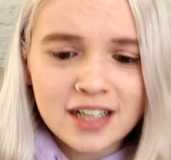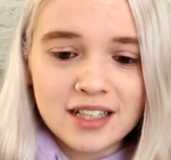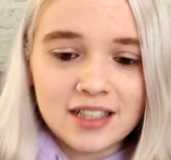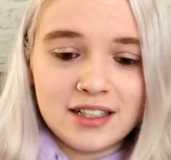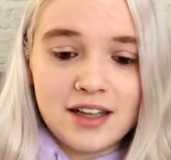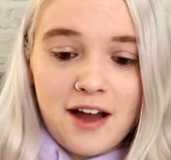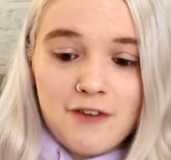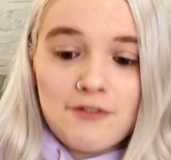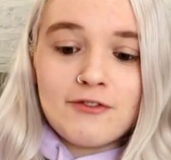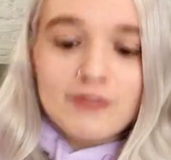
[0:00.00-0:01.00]
I
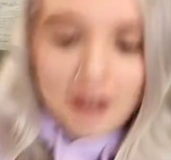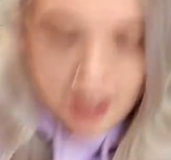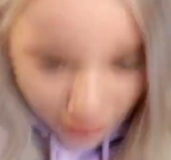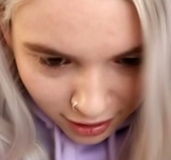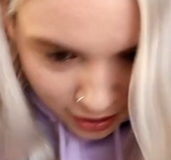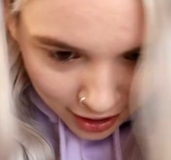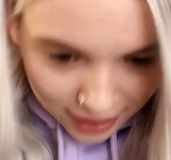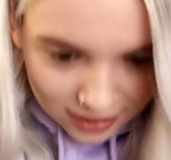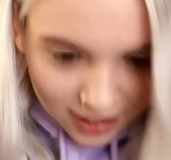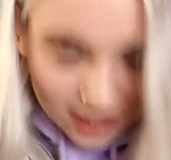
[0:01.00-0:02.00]
fell
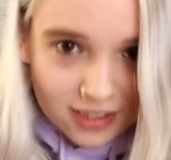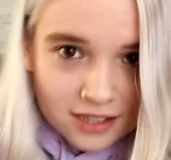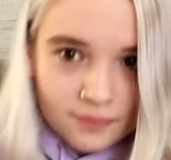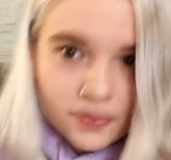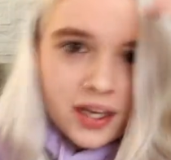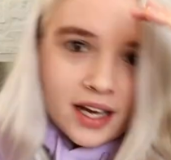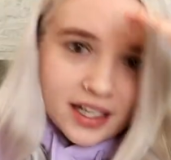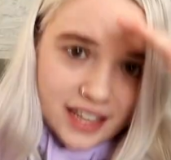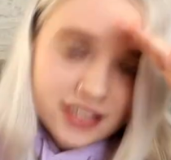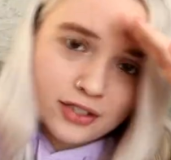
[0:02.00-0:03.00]
like this
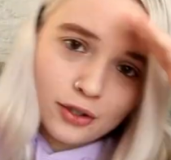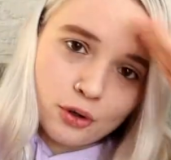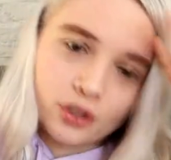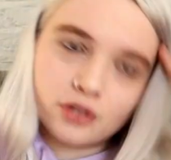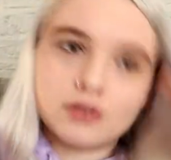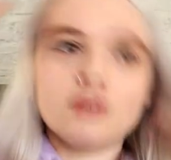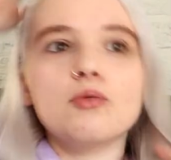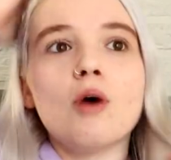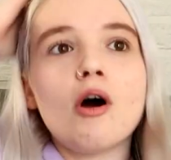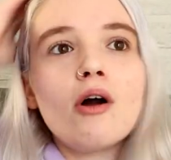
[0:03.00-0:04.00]
against the corner of a
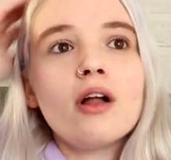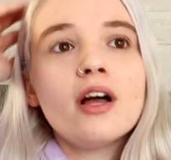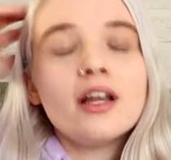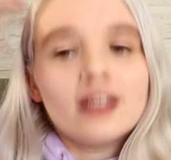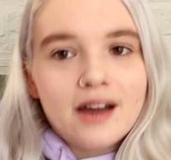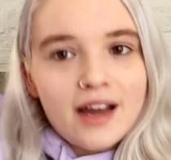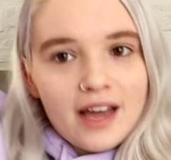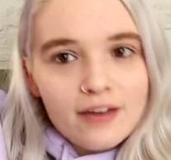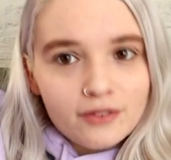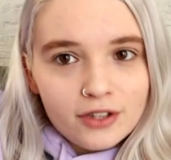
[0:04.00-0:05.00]
wall. Now I
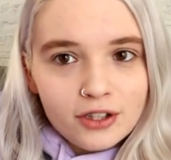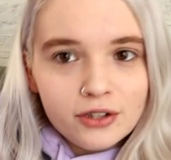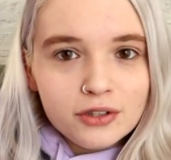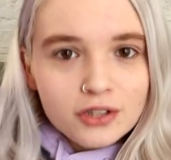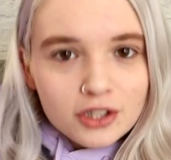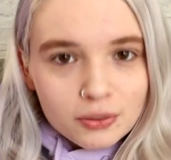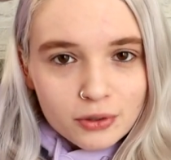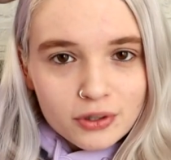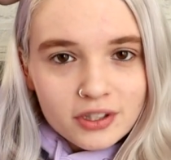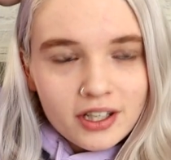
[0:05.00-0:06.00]
have a huge
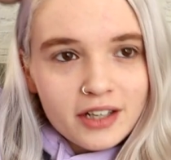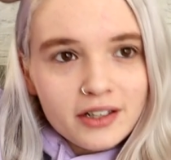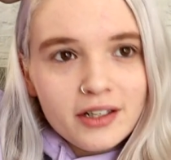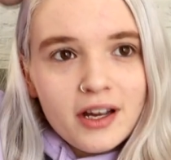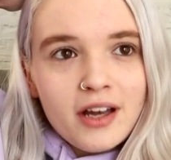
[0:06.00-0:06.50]
wound here